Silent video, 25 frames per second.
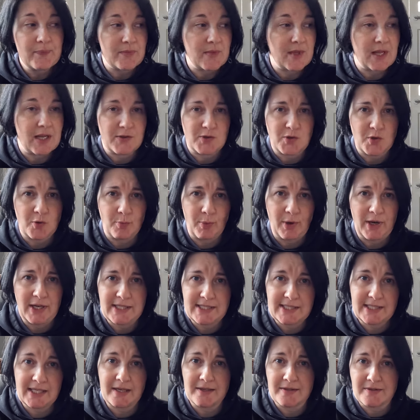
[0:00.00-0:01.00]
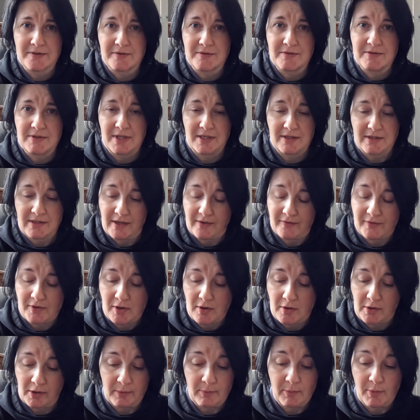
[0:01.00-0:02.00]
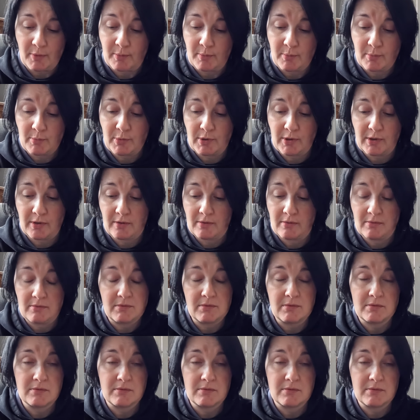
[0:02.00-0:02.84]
let's all play together and then they have an argument. But